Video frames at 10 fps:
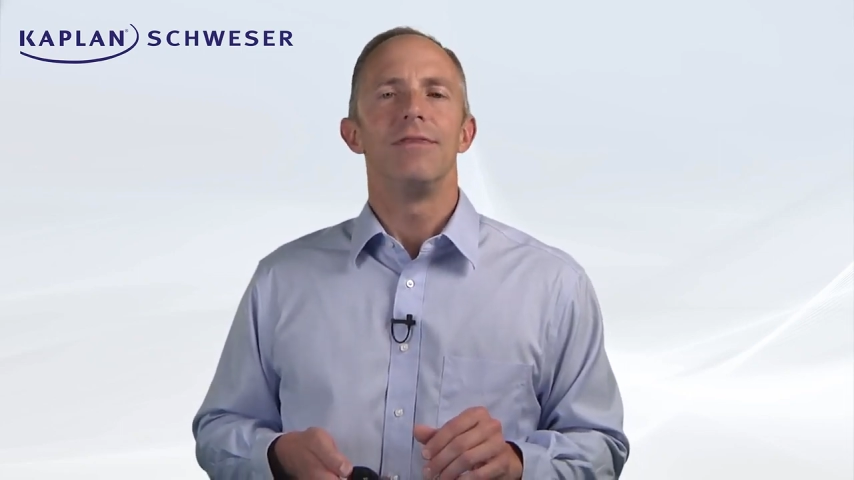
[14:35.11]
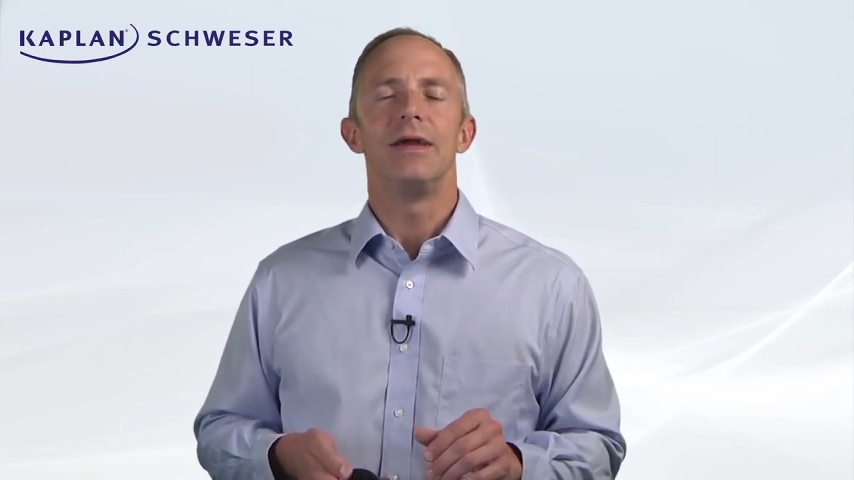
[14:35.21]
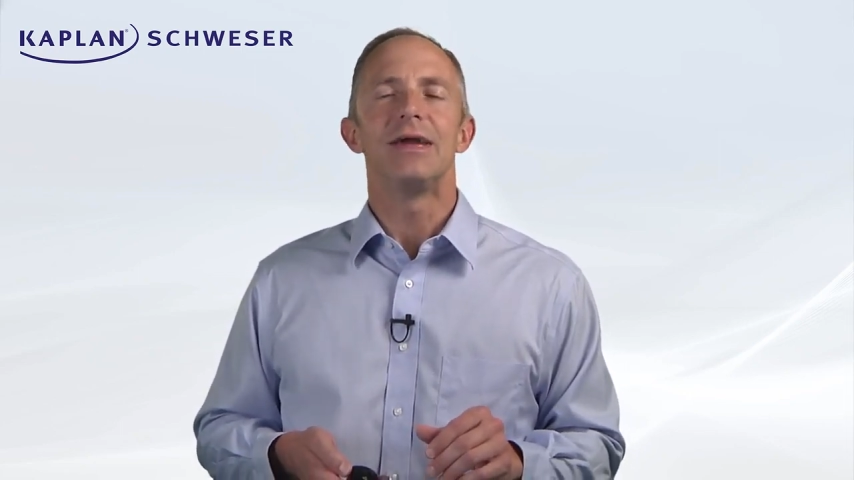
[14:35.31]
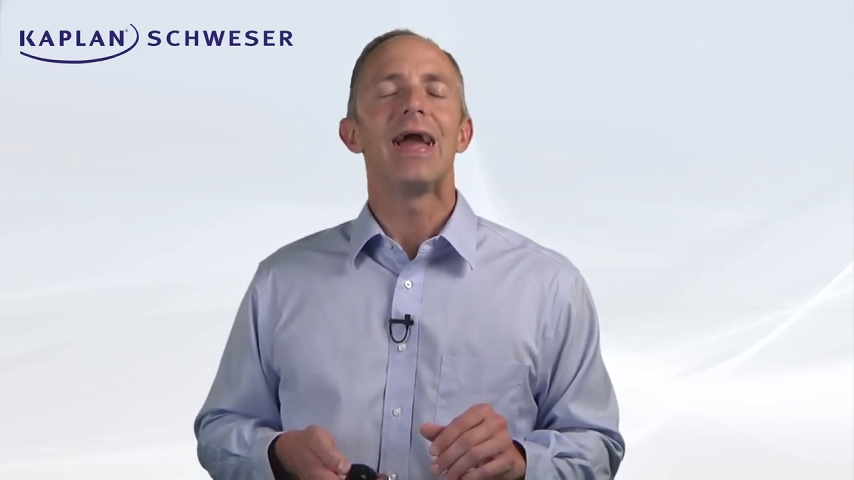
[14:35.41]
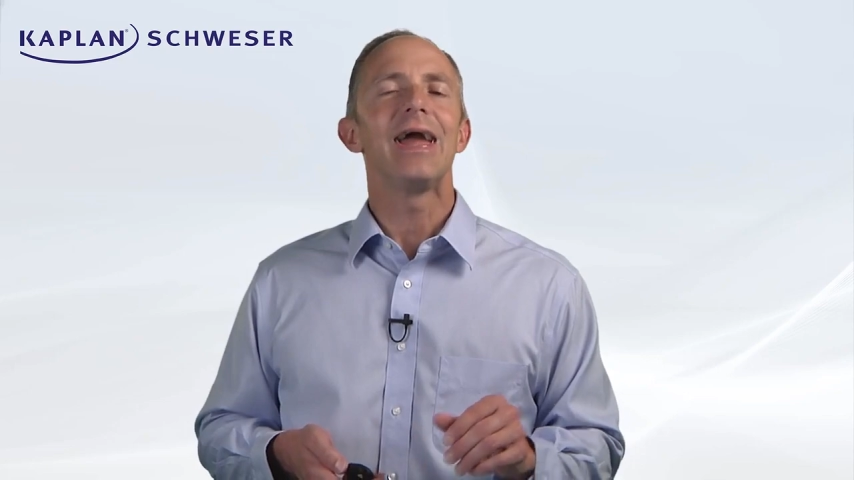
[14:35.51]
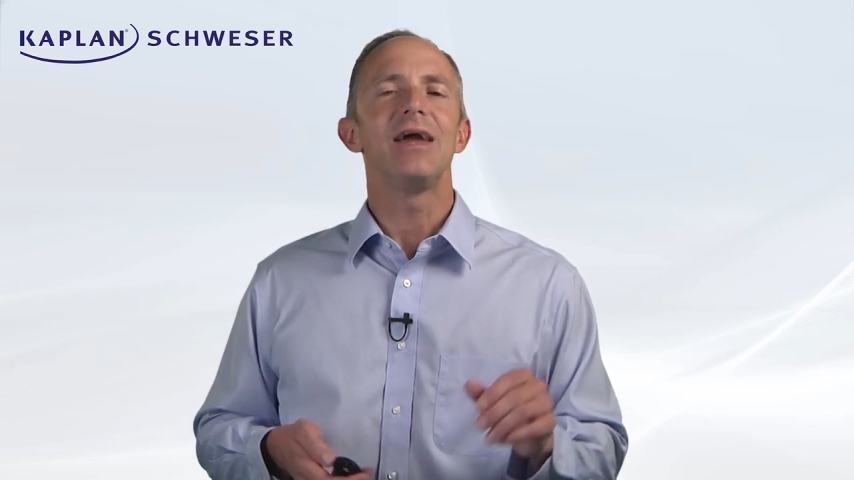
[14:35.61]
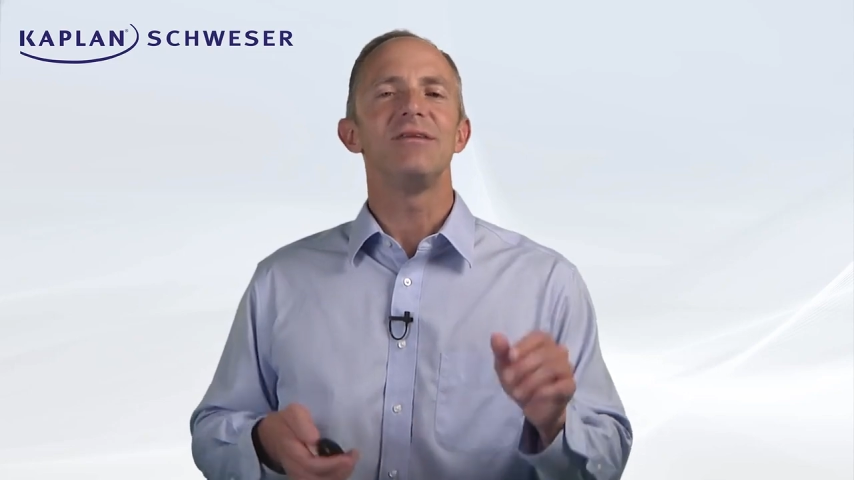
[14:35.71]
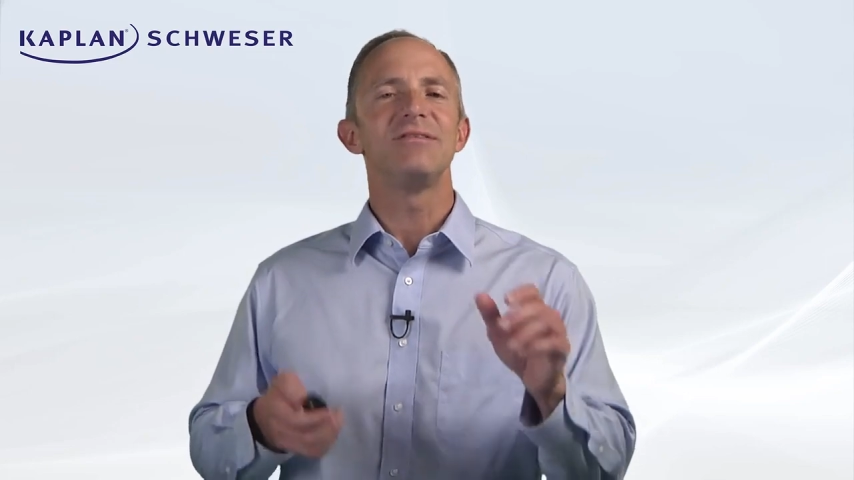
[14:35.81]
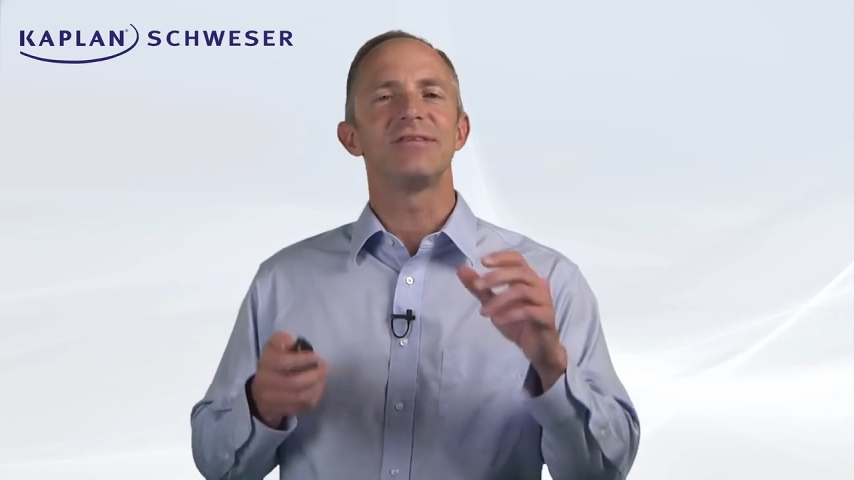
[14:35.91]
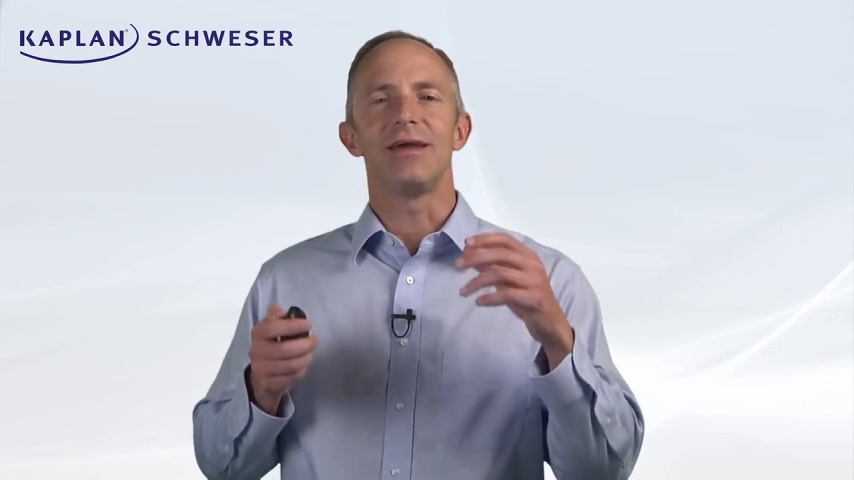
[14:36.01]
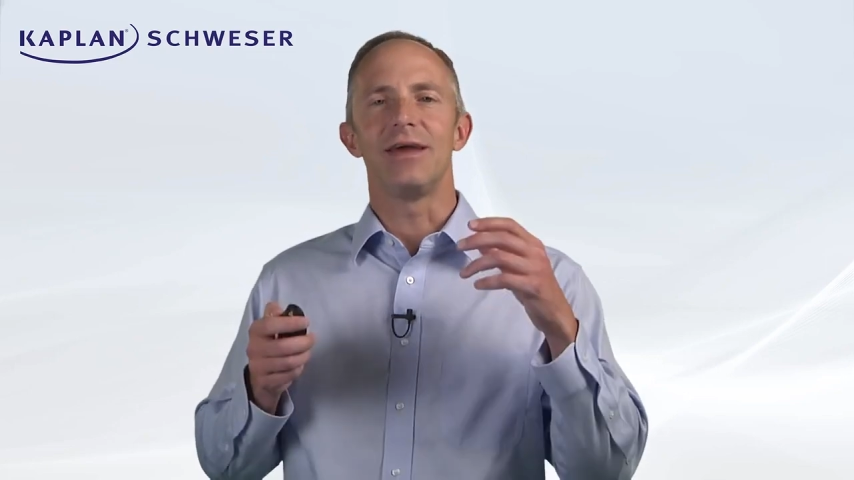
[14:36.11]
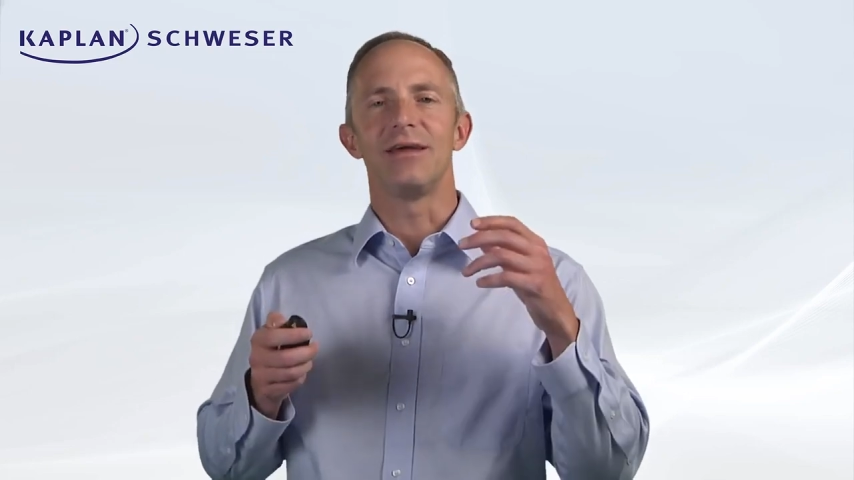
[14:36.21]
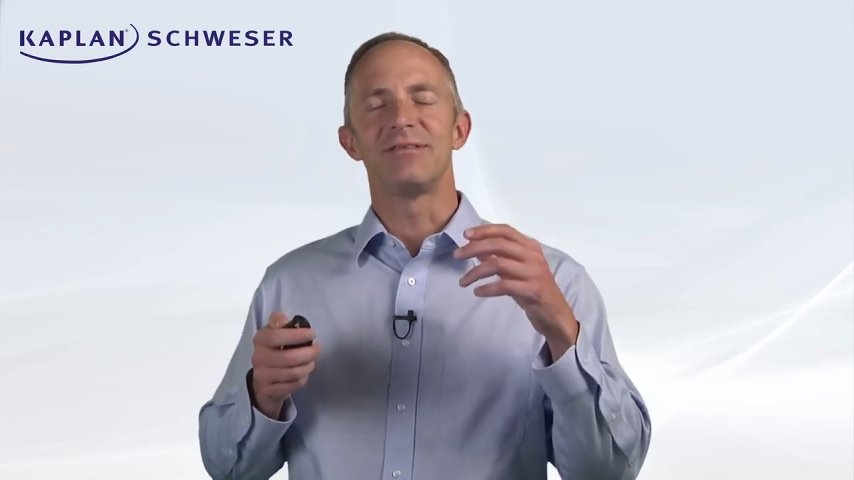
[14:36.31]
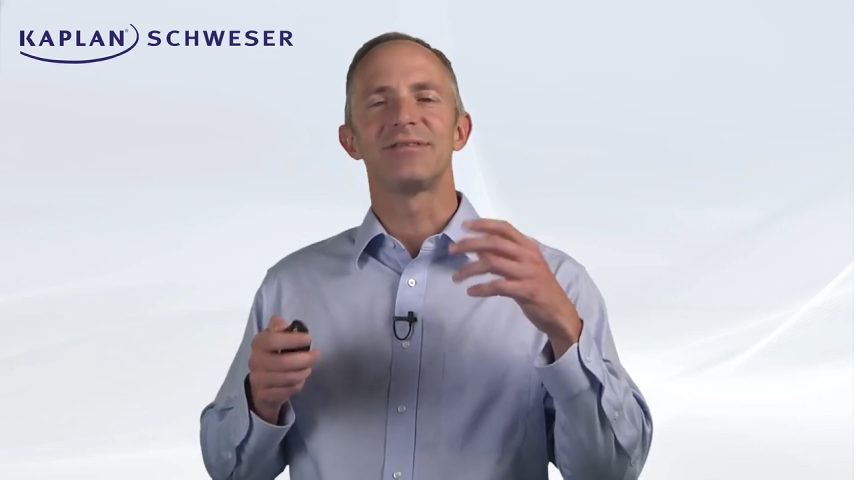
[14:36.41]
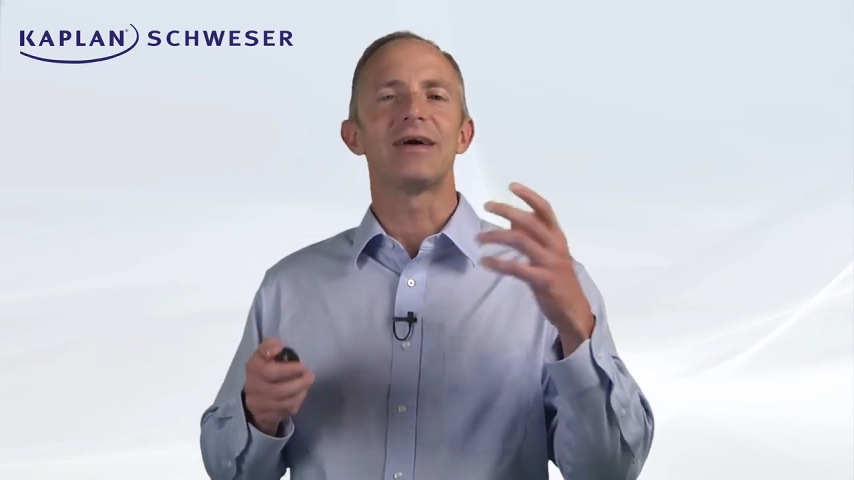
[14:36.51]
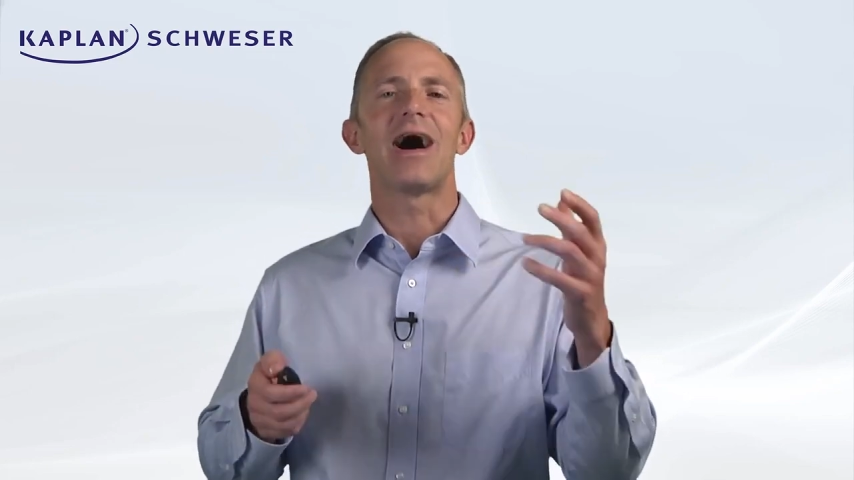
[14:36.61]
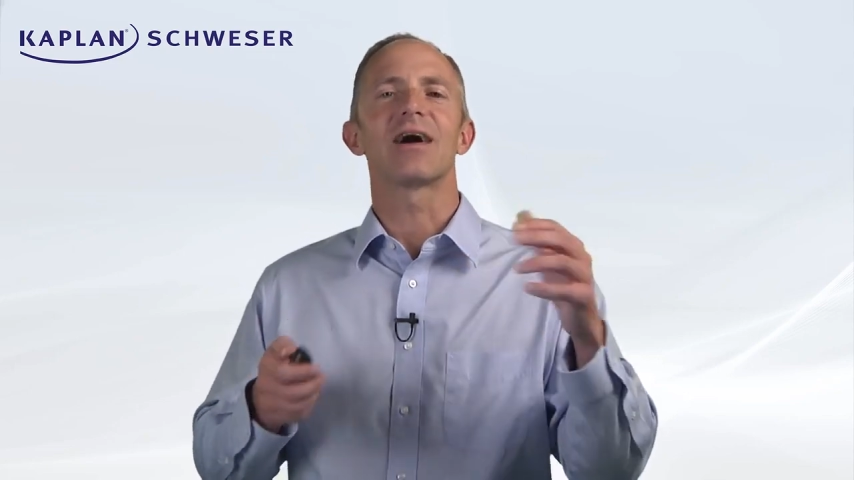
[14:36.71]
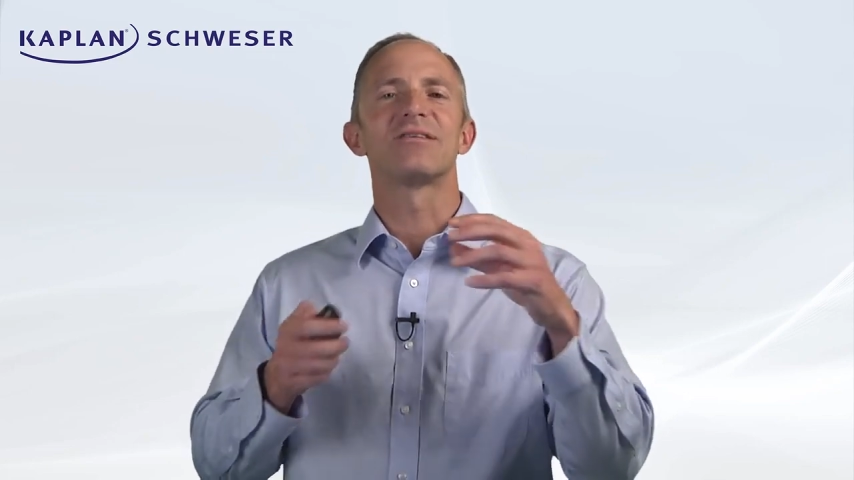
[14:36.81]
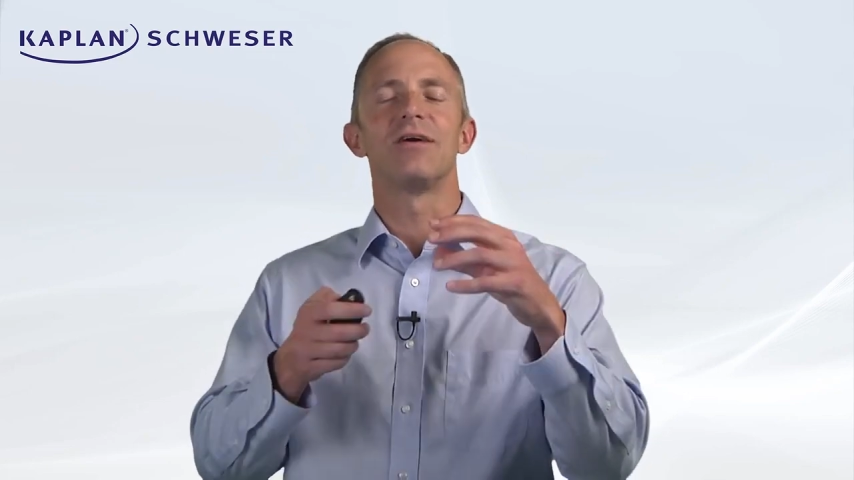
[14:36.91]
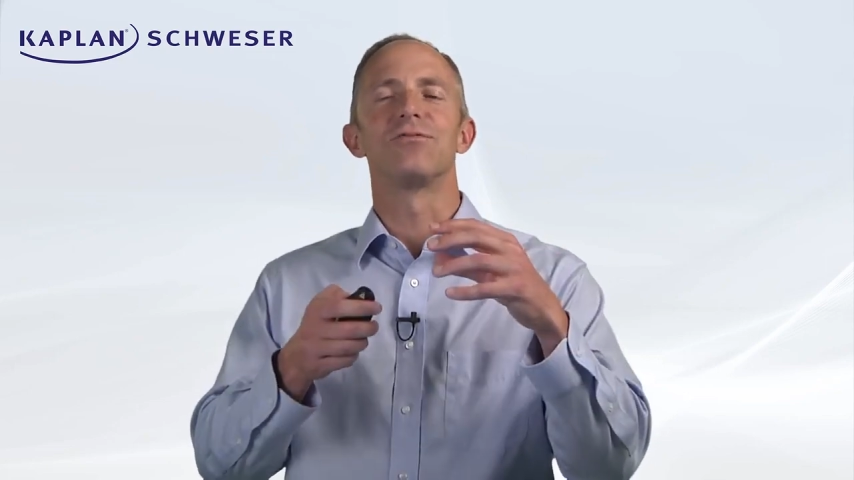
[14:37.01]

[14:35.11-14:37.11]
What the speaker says: the gains in stocks